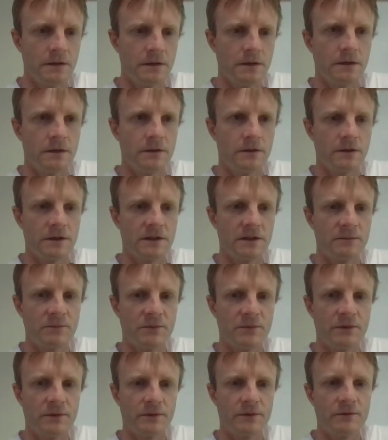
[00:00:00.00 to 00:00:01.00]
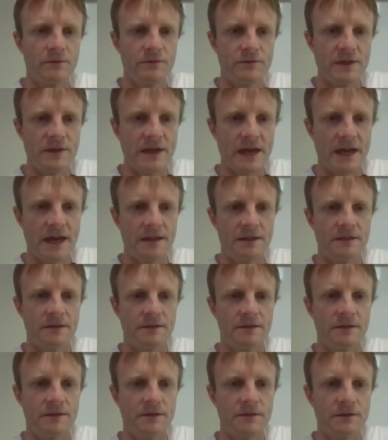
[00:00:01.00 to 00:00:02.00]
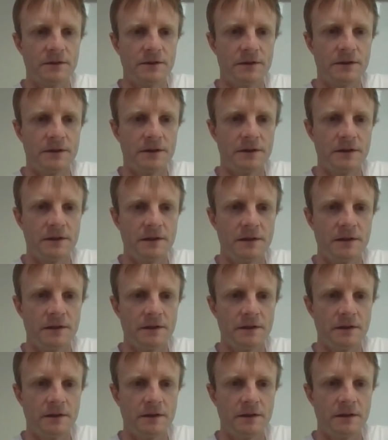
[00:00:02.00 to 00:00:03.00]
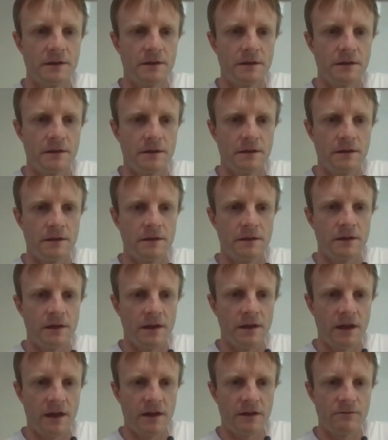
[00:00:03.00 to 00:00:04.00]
you're going to prove that the third and